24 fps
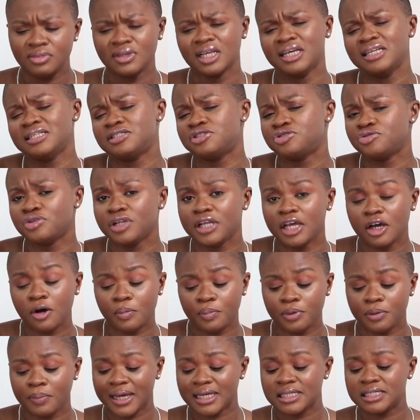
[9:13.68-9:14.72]
it's really
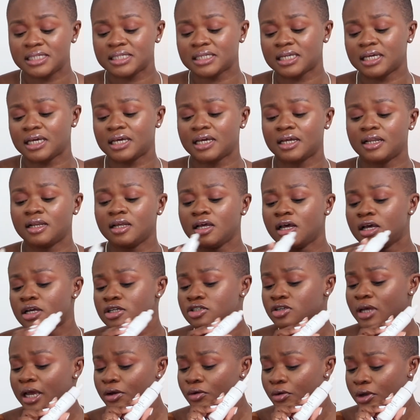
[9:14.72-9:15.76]
helping my skin.
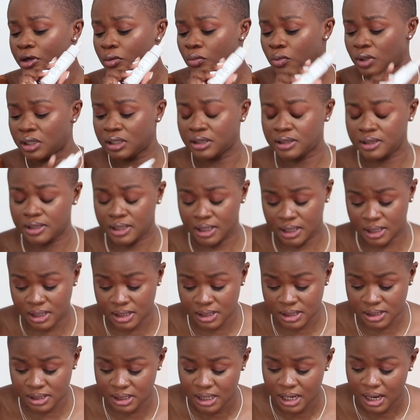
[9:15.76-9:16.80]
So I go in with
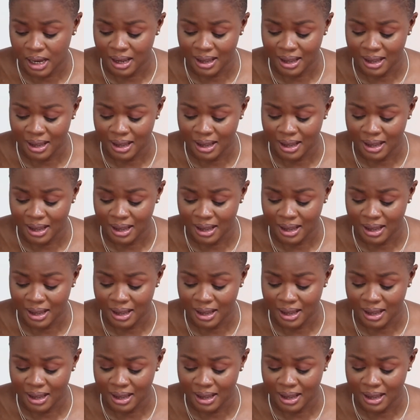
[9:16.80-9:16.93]
this